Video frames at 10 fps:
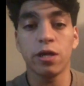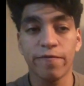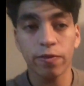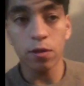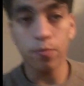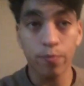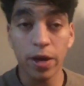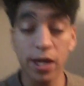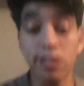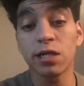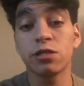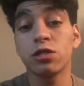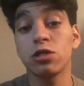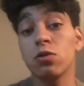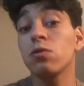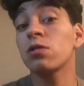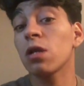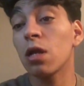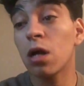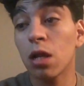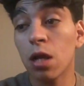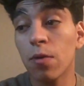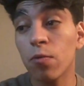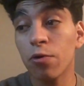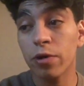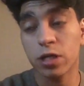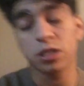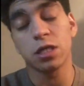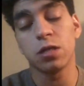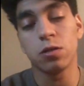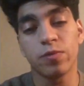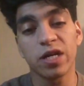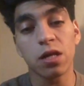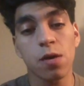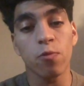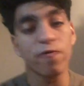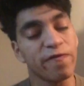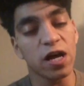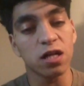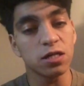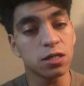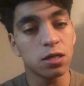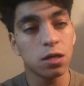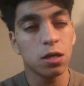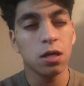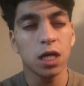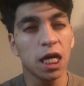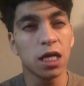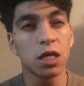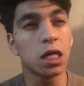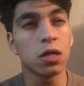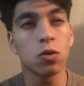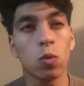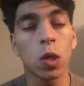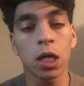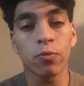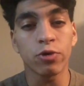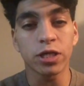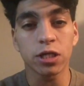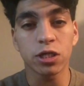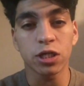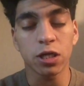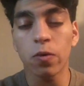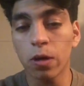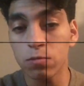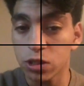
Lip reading: definitely pay attention to it a lot more, because then it would be a lot more valid in what I'm researching and what I'm